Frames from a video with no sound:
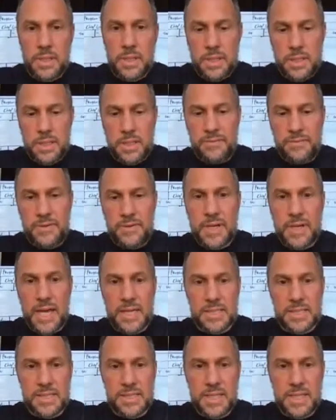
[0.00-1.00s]
if you
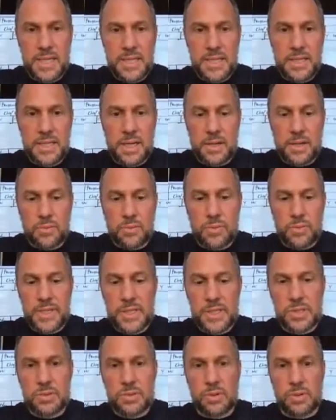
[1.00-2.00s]
guys need a
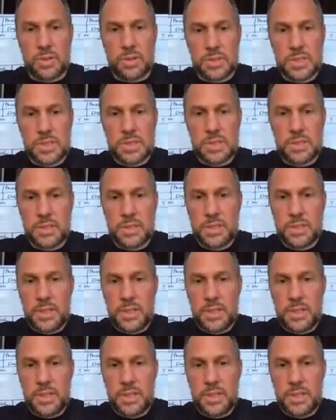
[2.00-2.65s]
resource.